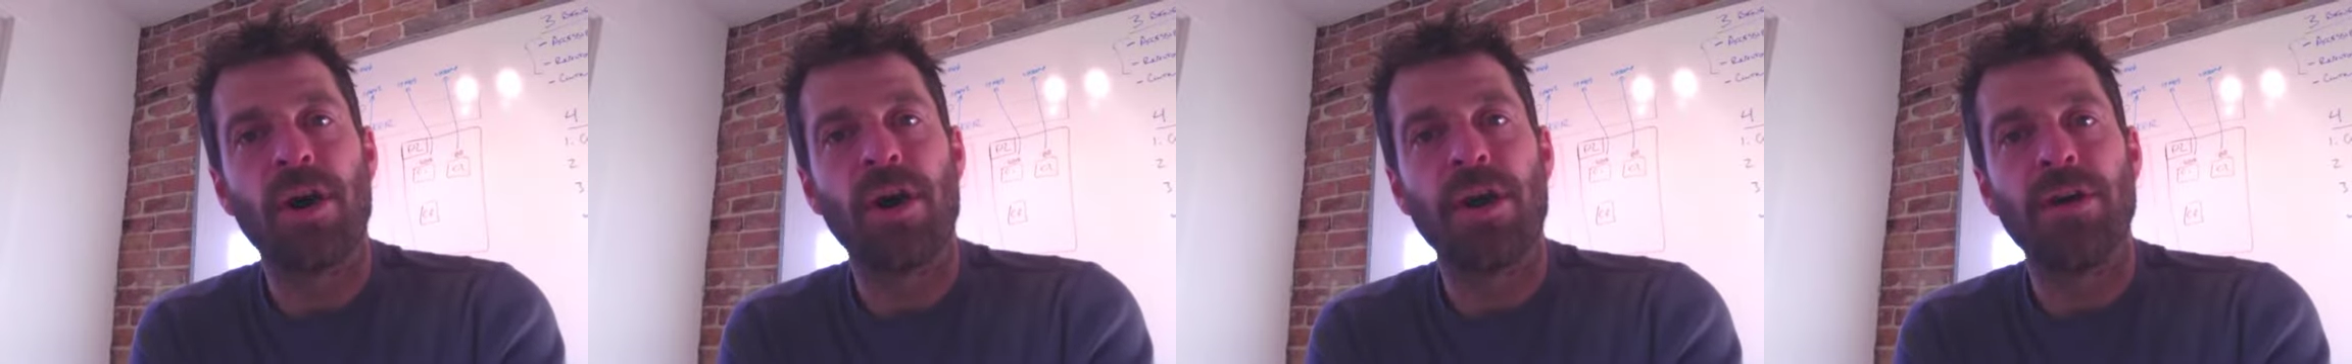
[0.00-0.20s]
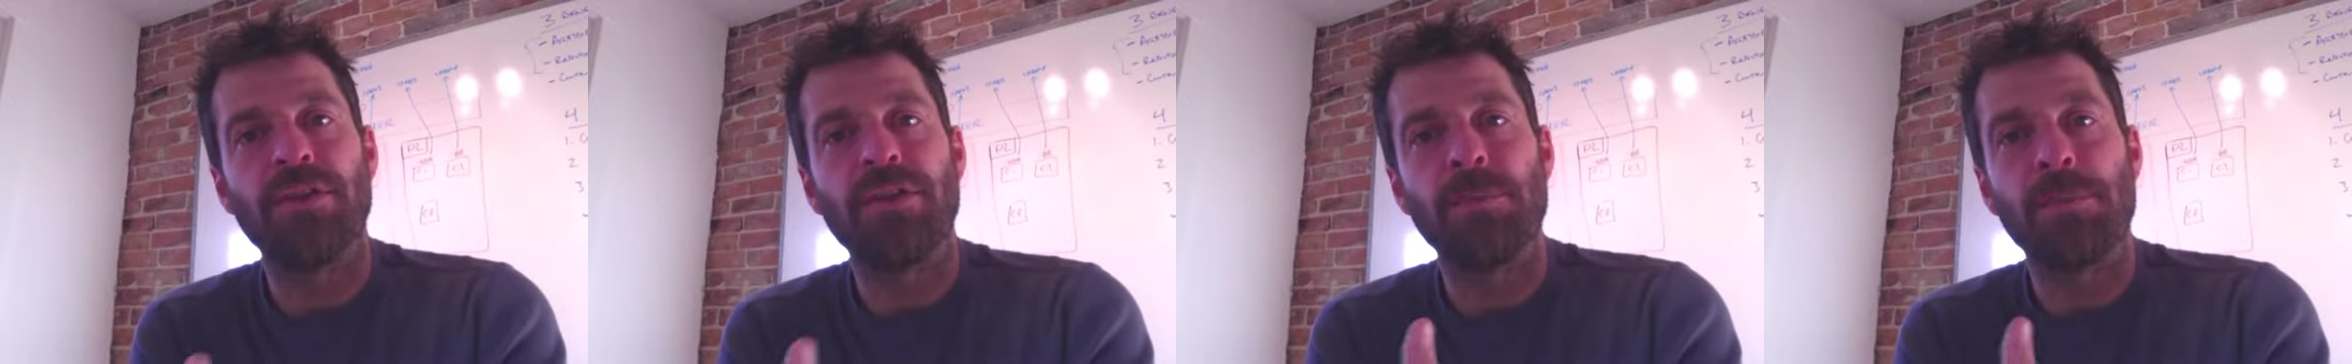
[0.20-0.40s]

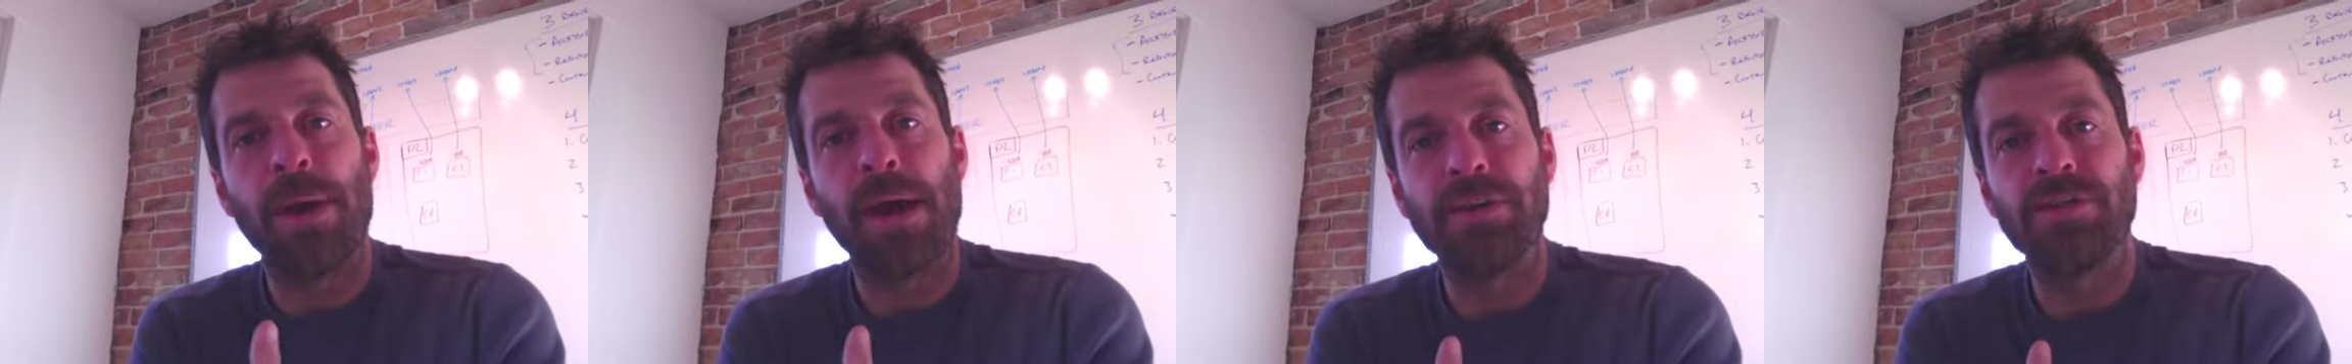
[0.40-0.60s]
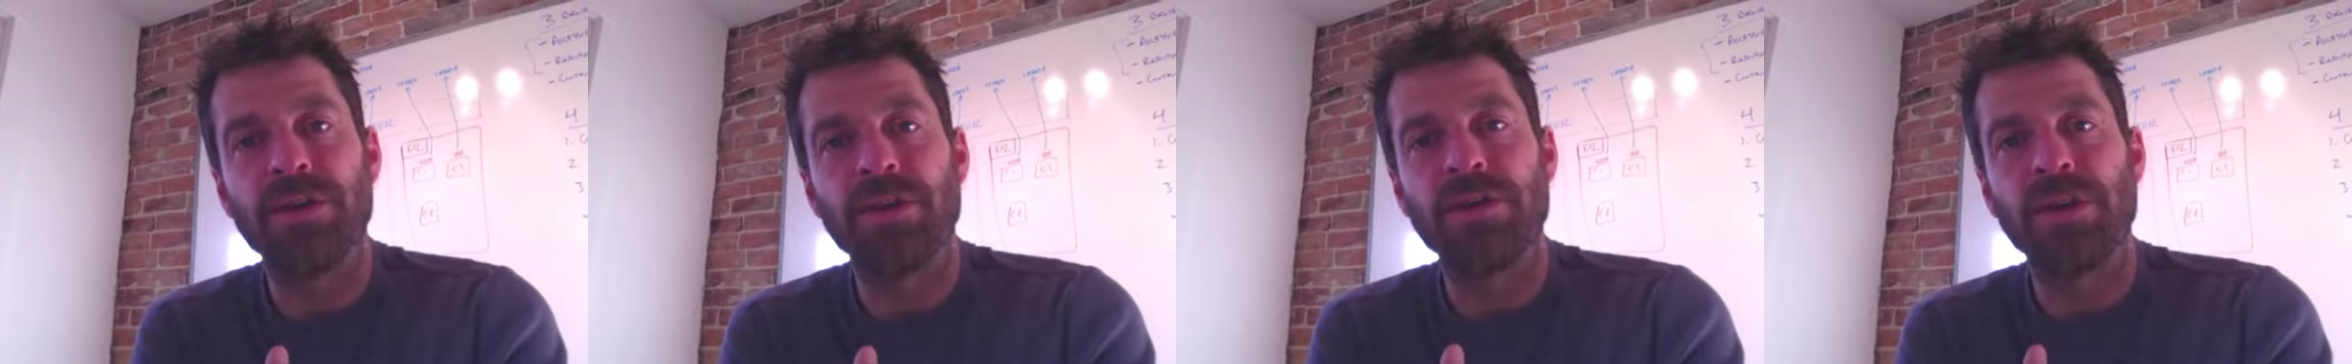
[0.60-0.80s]
is a
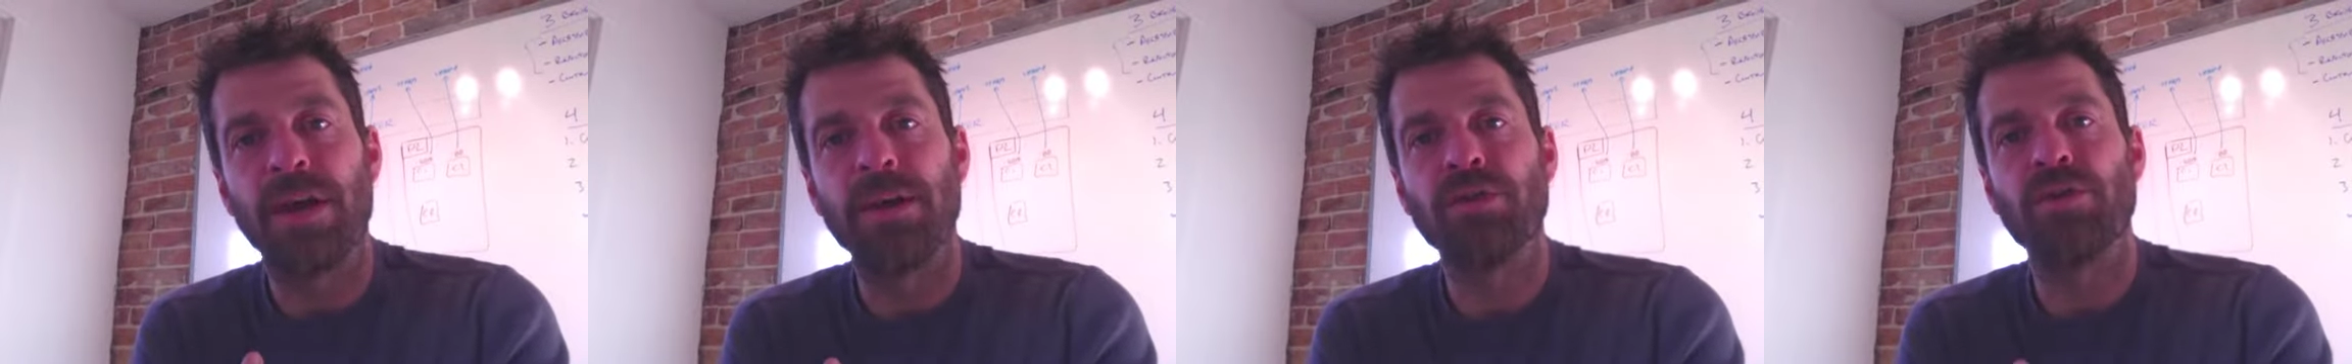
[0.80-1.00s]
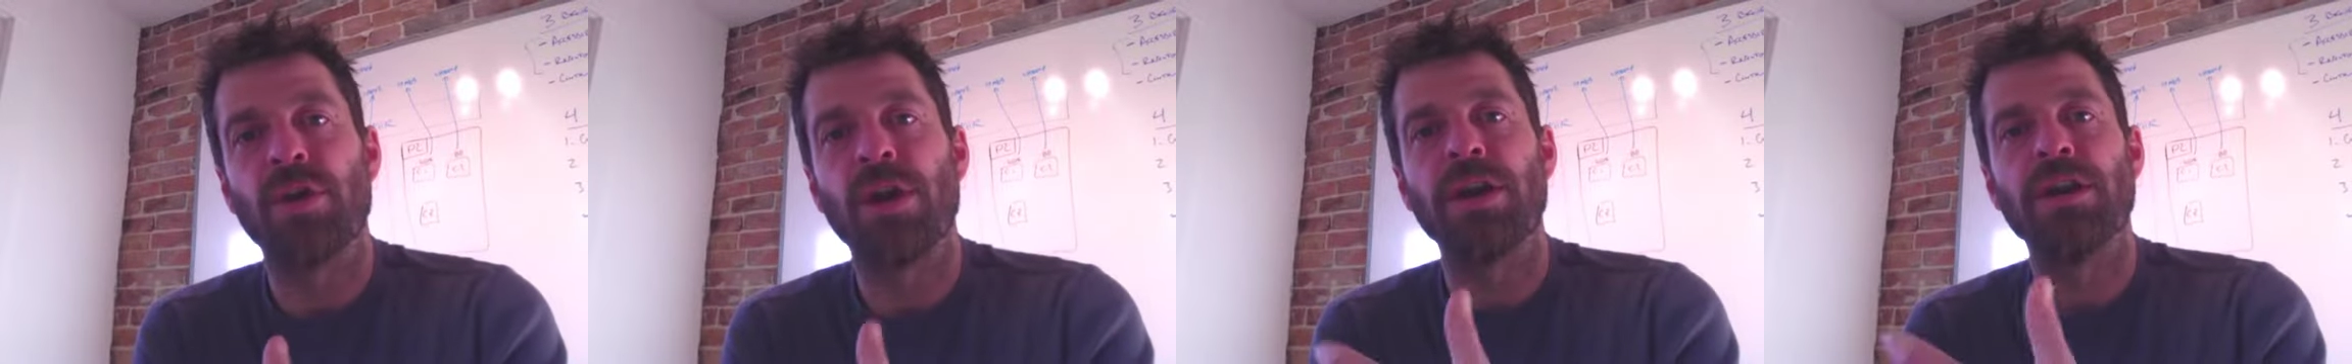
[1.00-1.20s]
message I
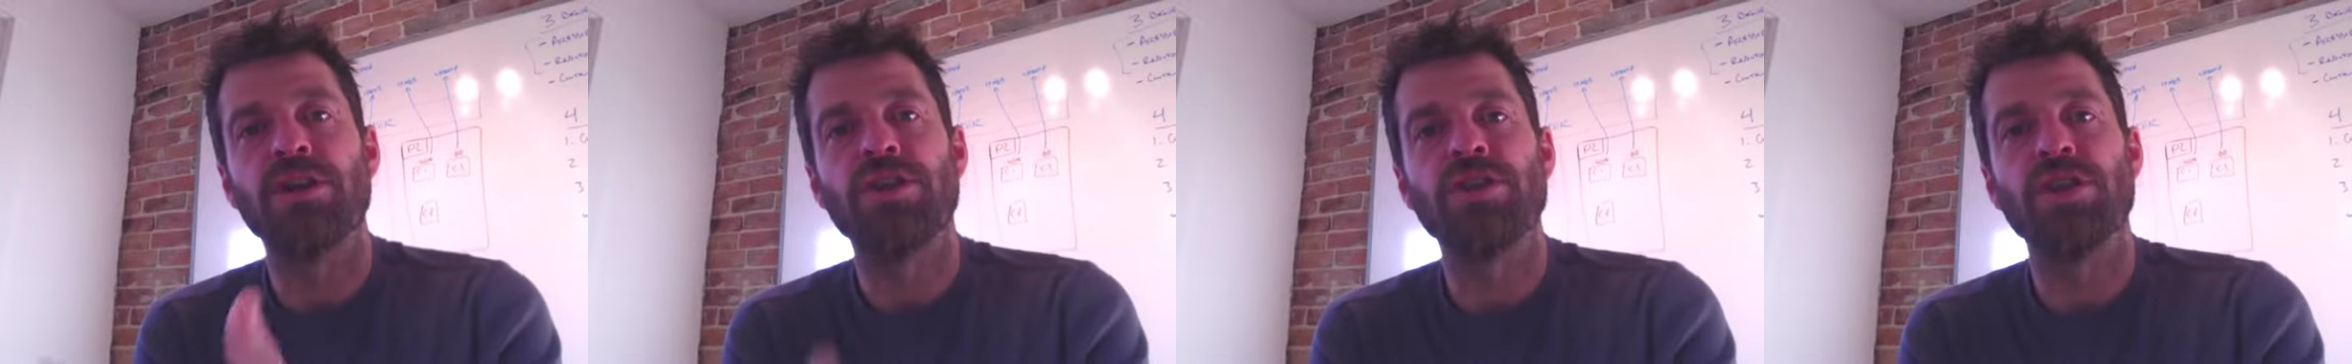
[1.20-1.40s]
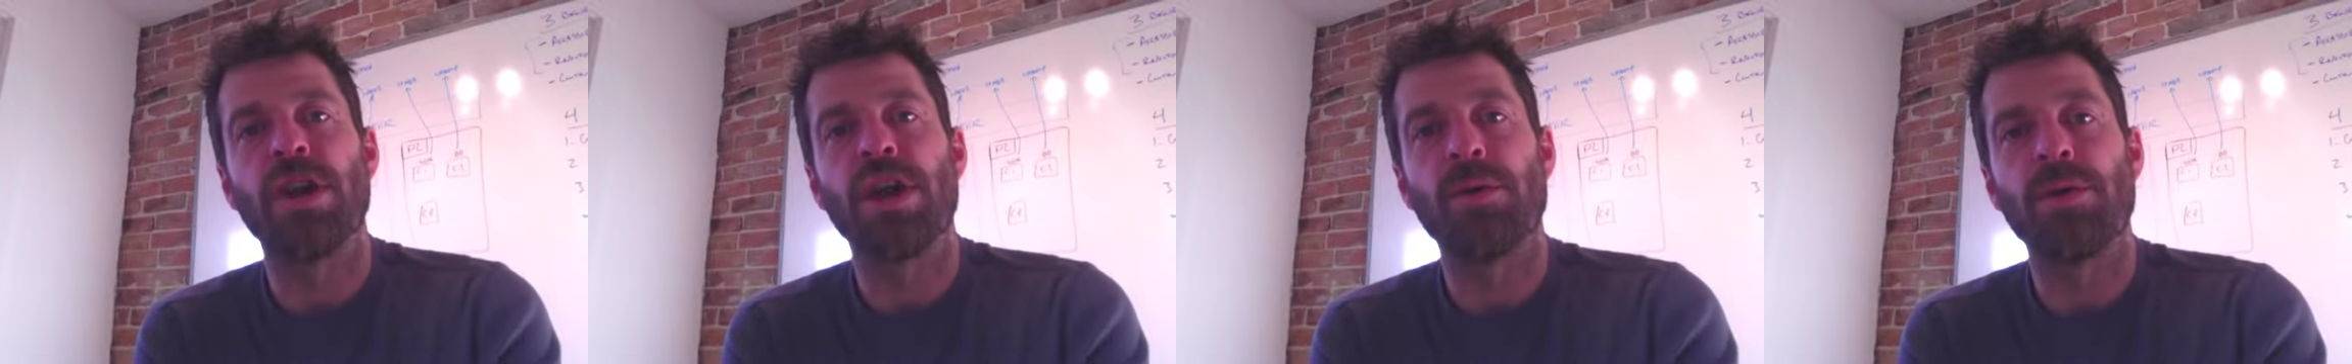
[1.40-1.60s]
try to share